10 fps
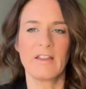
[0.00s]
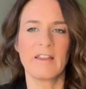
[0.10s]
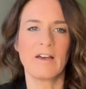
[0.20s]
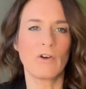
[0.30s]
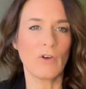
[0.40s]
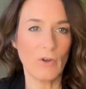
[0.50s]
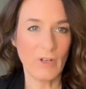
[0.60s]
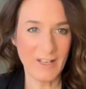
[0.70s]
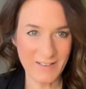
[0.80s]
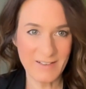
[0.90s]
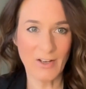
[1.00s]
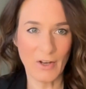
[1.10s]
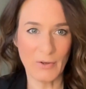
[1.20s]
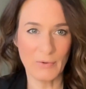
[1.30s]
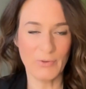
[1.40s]
that are in the
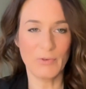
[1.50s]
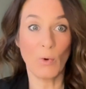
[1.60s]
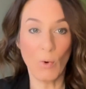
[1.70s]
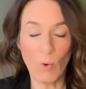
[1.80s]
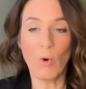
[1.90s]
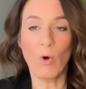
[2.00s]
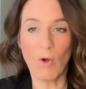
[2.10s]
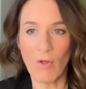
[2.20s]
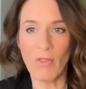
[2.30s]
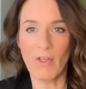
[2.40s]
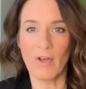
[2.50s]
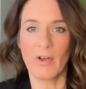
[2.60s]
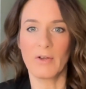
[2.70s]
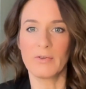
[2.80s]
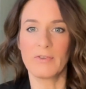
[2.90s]
host or on the
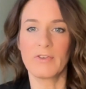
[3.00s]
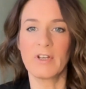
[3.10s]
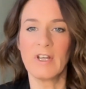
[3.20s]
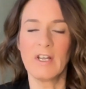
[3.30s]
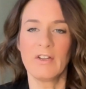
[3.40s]
host.